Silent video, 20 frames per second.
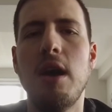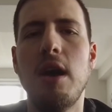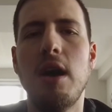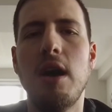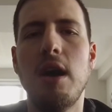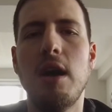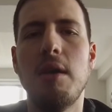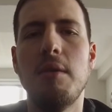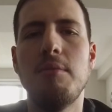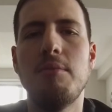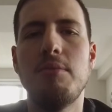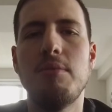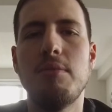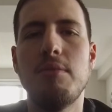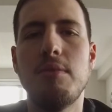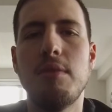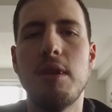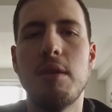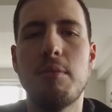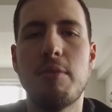
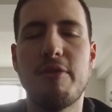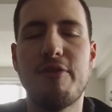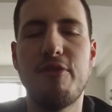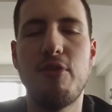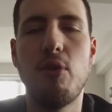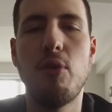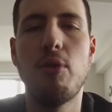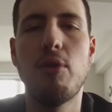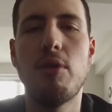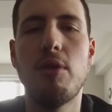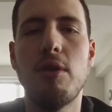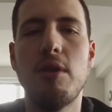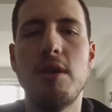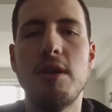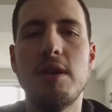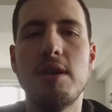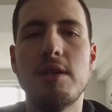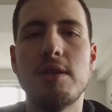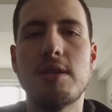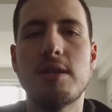Number four
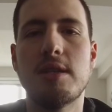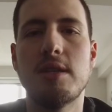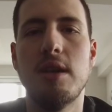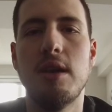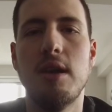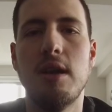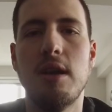is